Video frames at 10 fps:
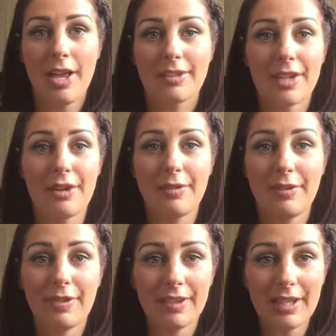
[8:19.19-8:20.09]
So
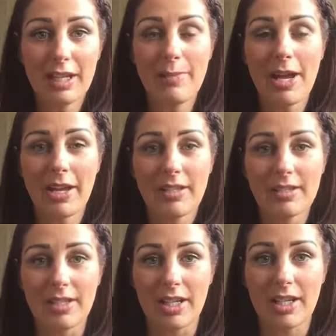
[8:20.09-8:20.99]
if you're thinking about getting
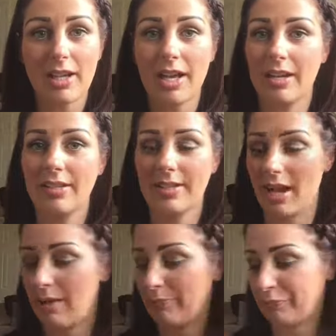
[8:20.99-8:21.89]
started, like I
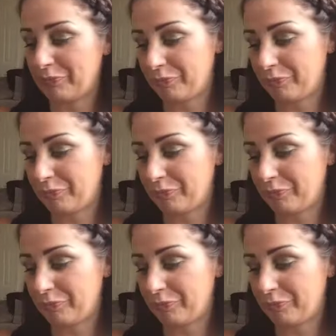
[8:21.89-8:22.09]
say,